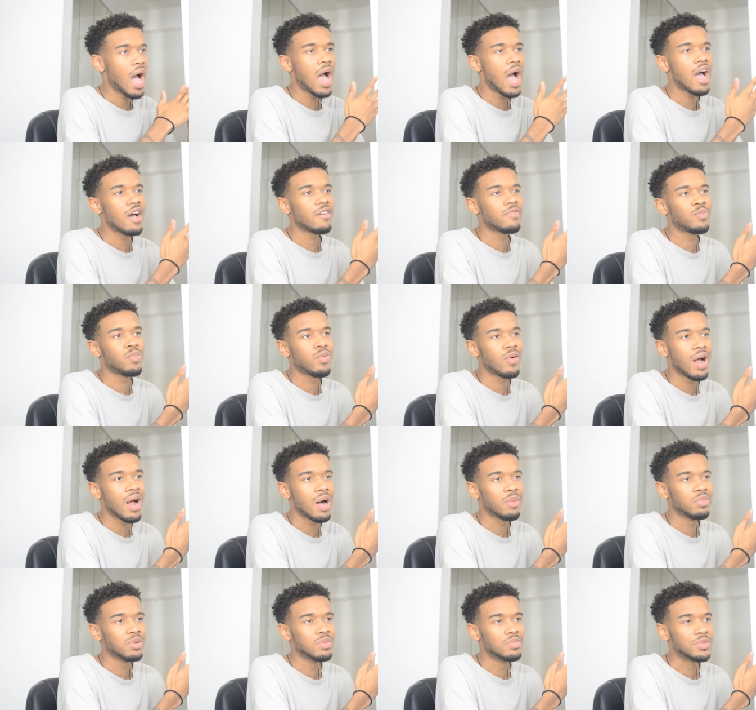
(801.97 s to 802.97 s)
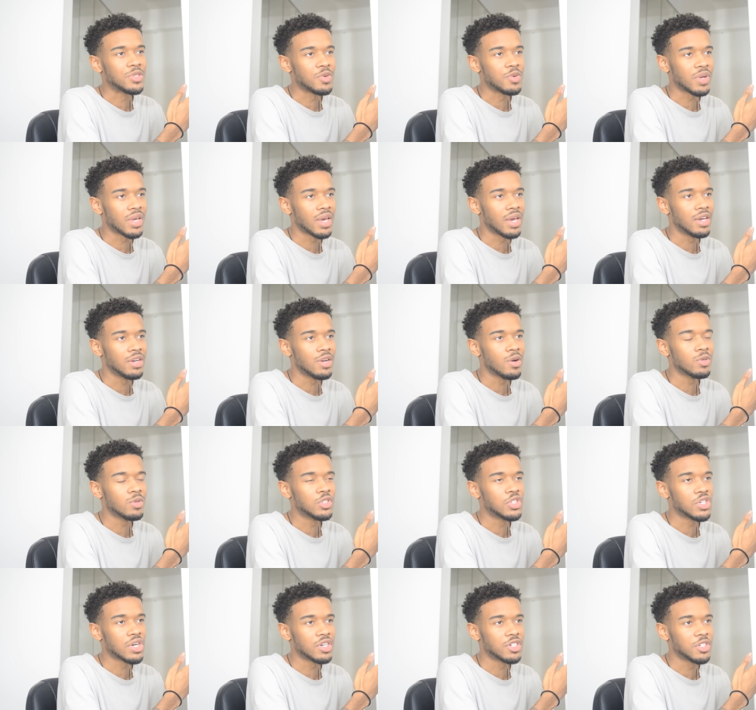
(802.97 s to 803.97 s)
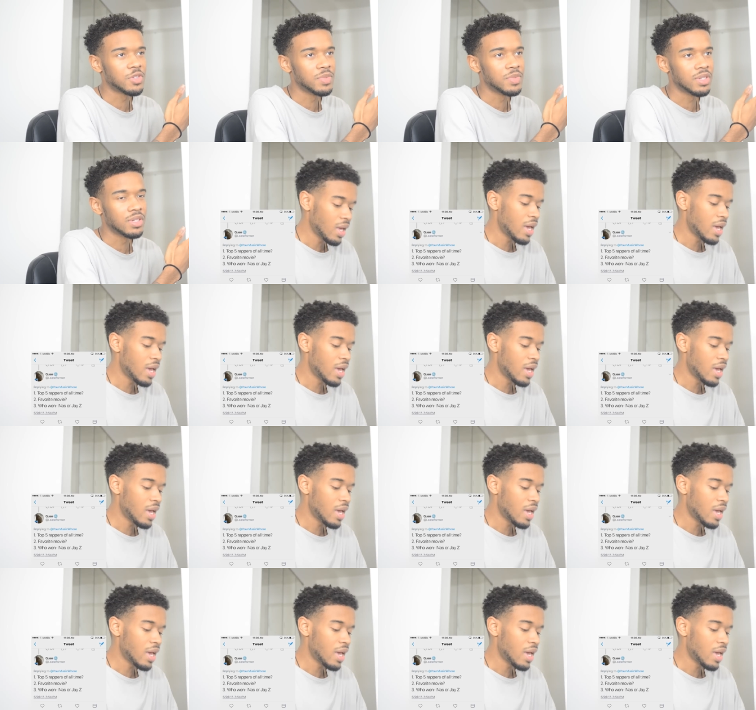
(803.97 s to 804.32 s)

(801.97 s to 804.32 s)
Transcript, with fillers: I have problems, okay? Don't judge me.